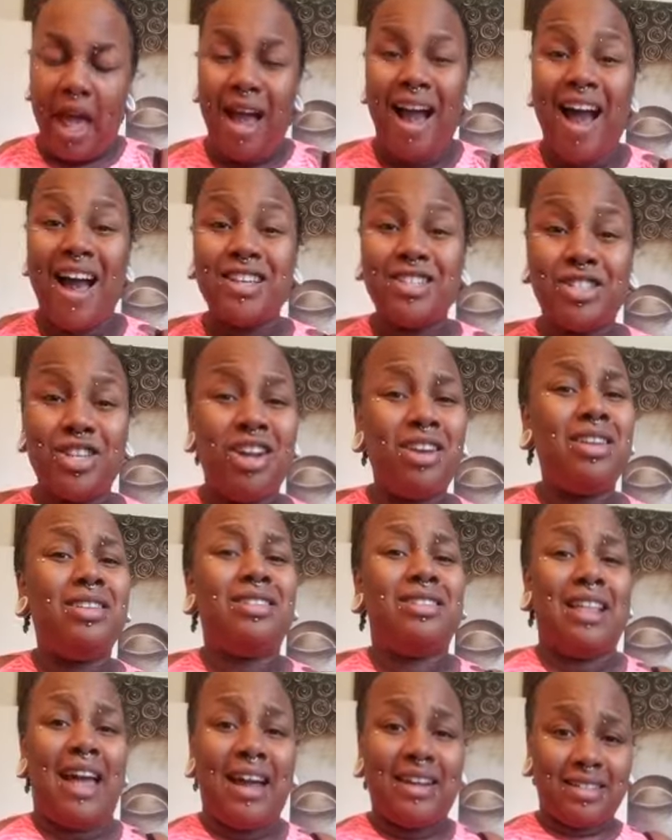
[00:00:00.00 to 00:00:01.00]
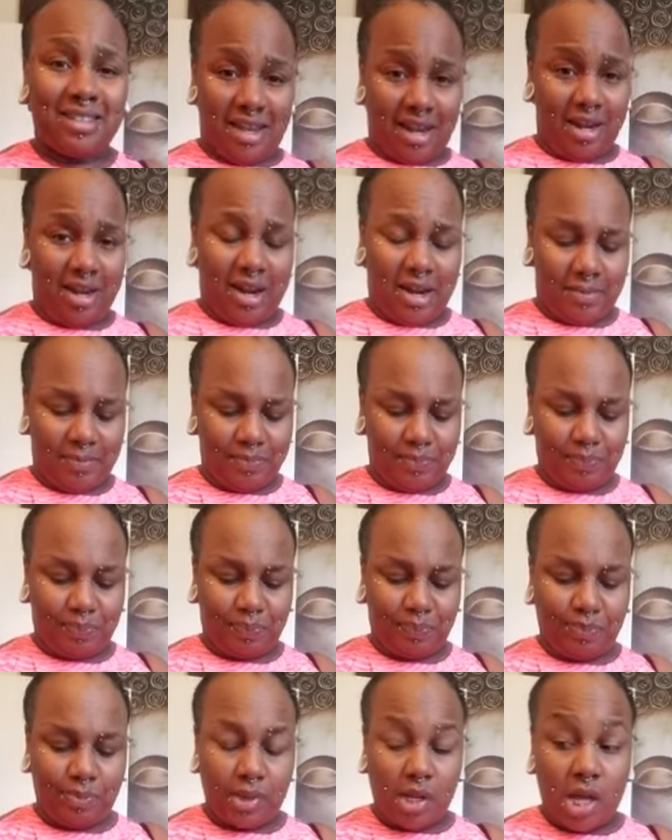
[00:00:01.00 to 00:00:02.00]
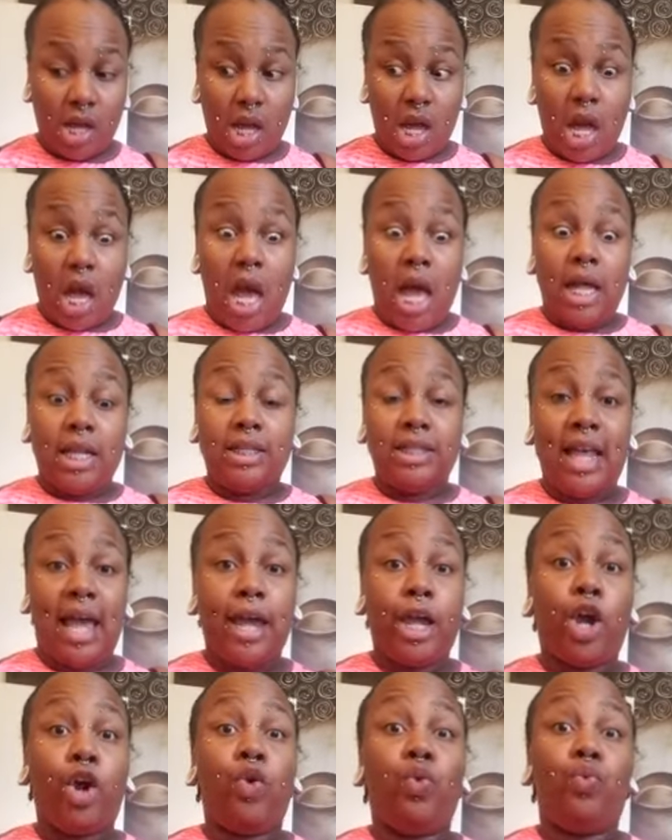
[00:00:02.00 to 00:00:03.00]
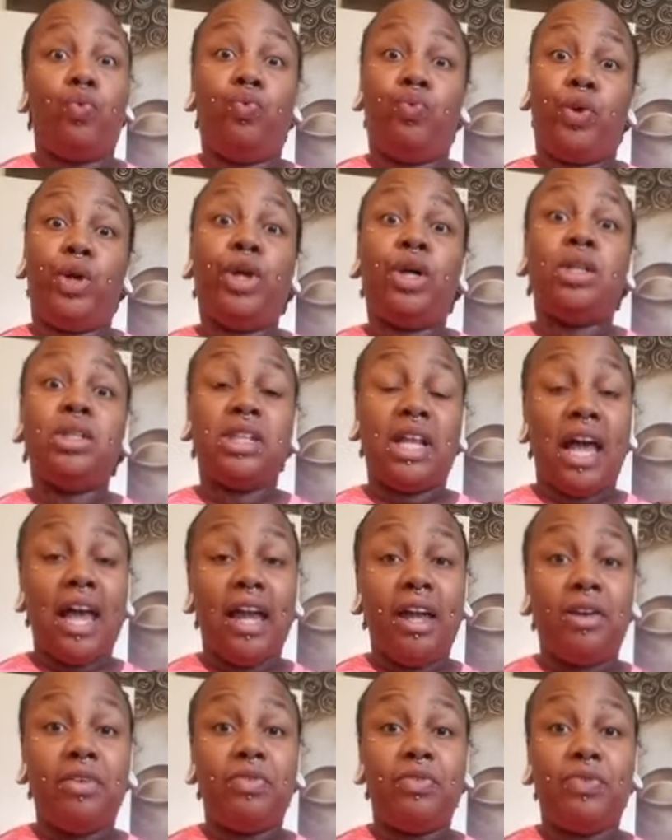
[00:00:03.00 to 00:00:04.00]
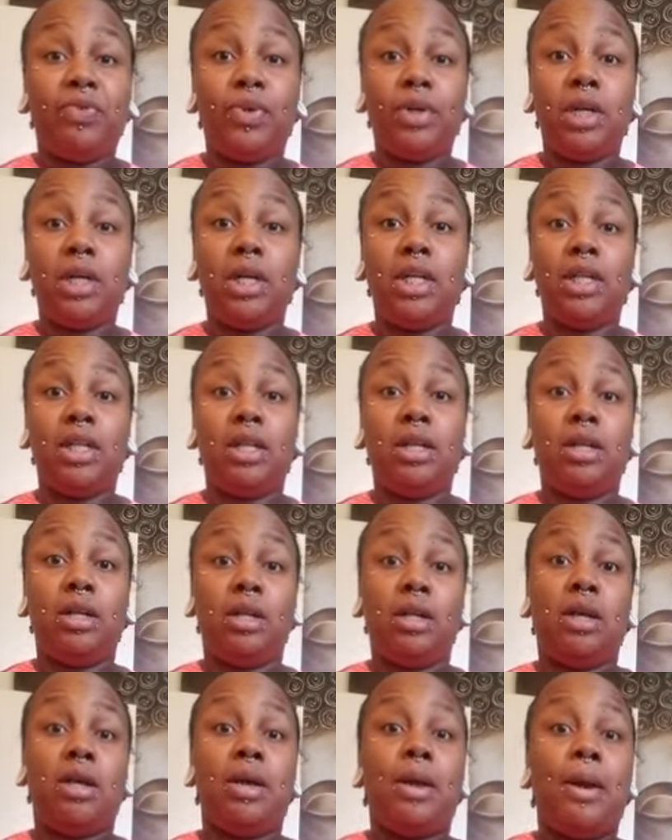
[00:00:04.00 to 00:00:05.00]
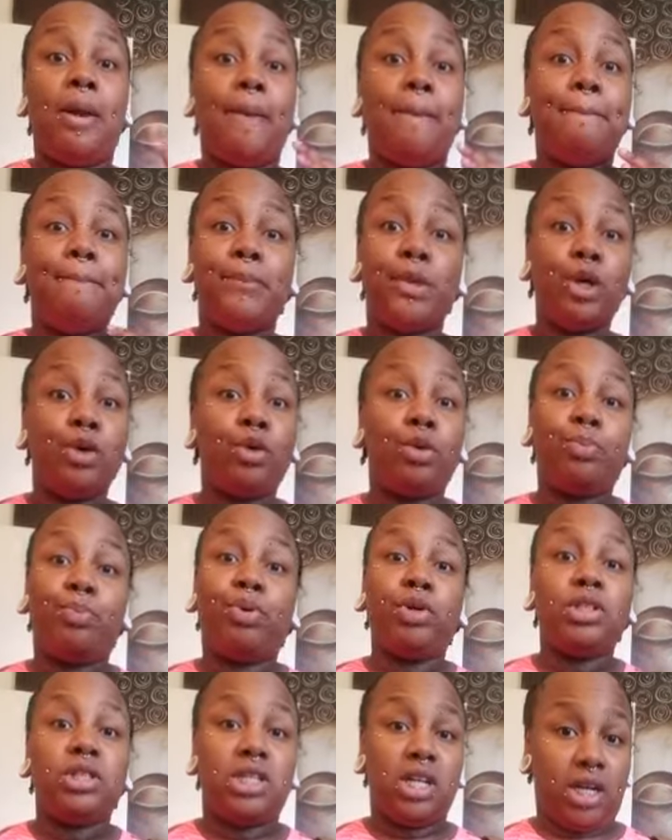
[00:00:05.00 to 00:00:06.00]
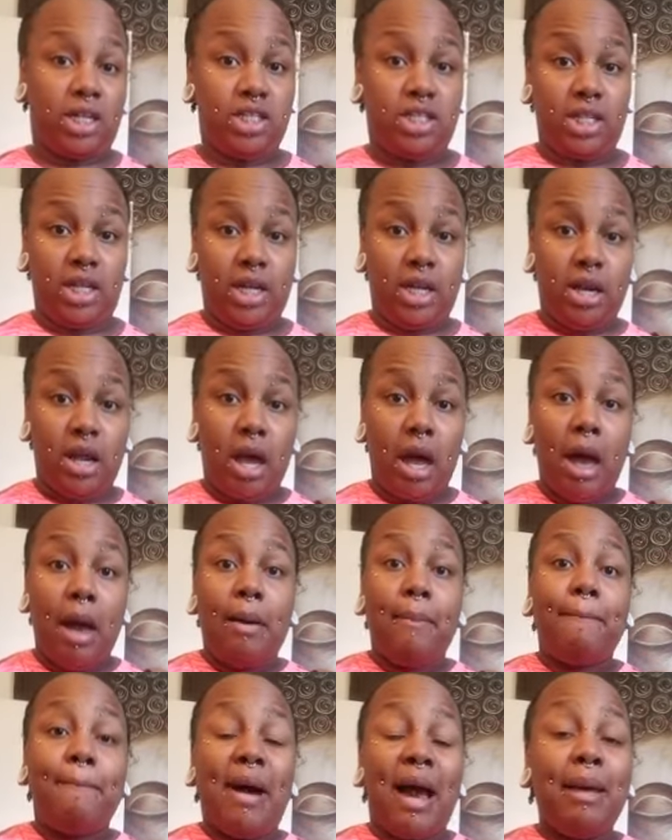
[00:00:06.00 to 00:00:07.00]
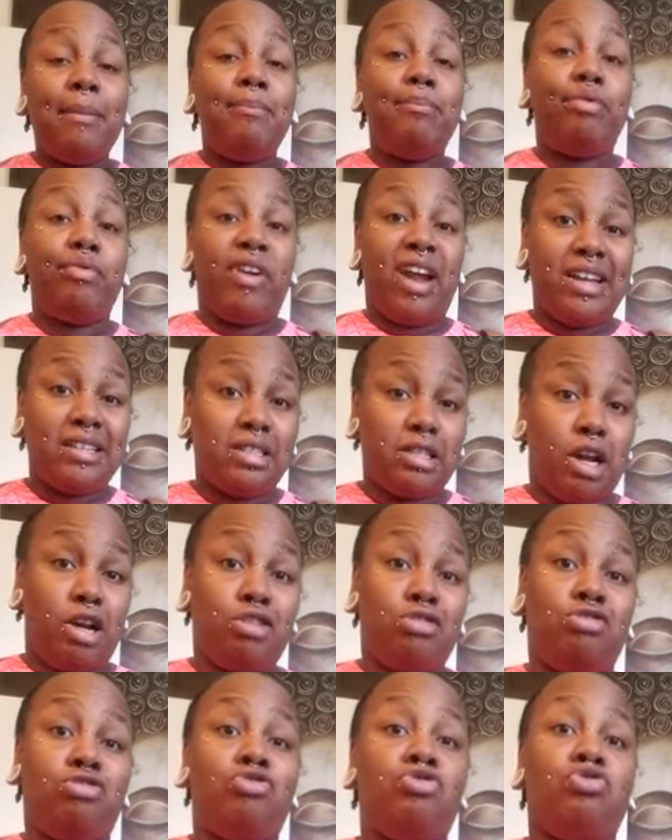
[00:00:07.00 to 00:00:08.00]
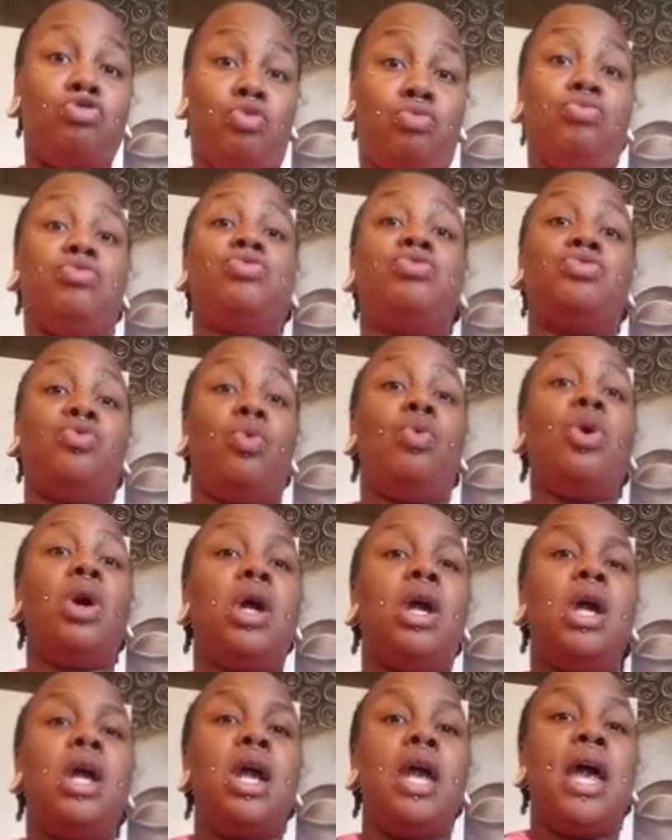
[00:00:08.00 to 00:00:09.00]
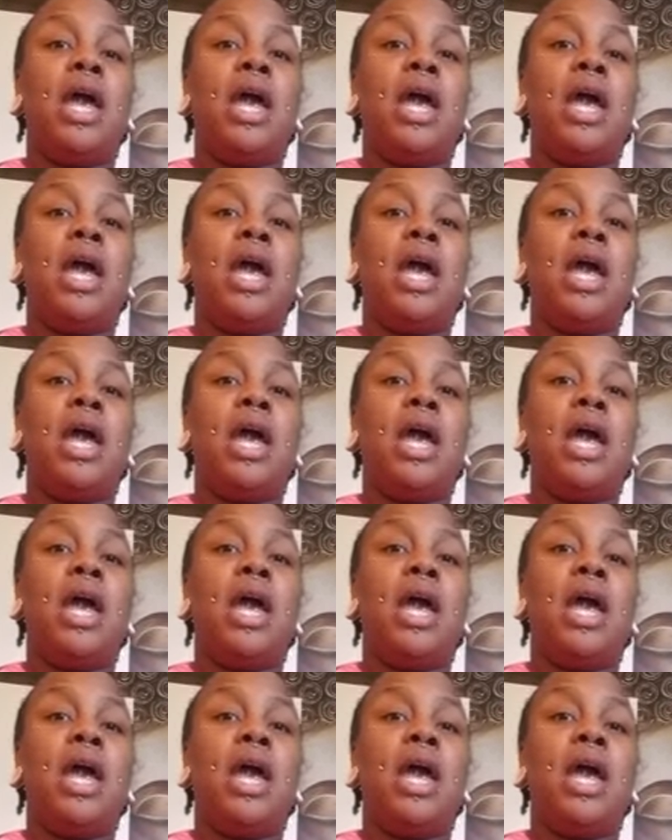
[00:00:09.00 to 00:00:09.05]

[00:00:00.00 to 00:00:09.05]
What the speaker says: I started lactating. Like real life milk production. My breasts are so sore